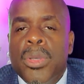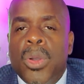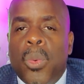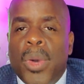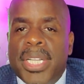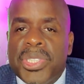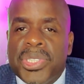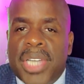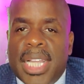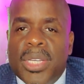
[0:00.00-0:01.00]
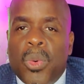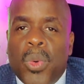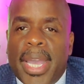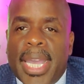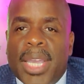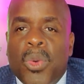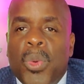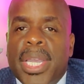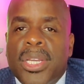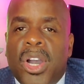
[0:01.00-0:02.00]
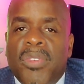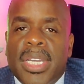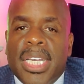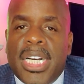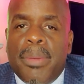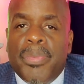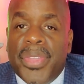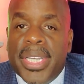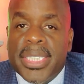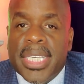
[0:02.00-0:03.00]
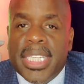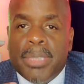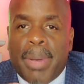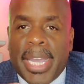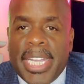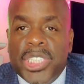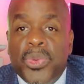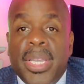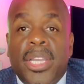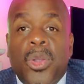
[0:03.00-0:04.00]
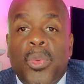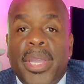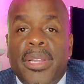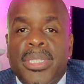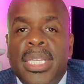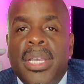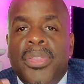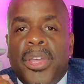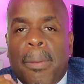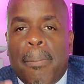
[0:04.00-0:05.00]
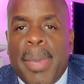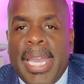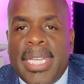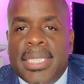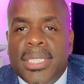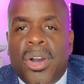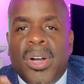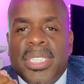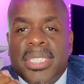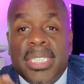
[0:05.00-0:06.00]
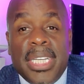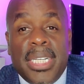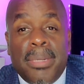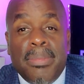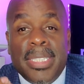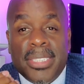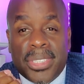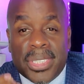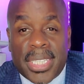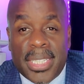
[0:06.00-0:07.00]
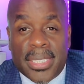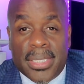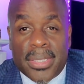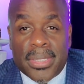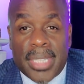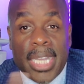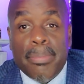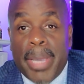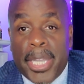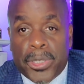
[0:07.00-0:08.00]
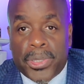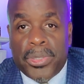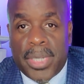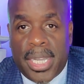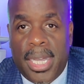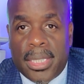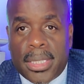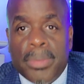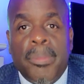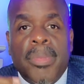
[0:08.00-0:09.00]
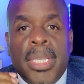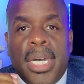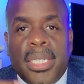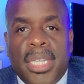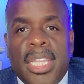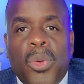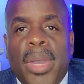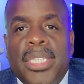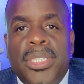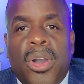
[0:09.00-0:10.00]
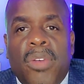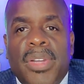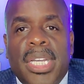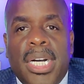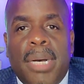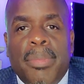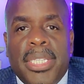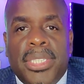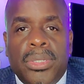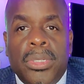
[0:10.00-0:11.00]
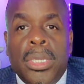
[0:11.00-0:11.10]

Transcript: One solid way we can overcome this is by entering careers that are based on STEM skills and majors too in college. Another way to overcome is to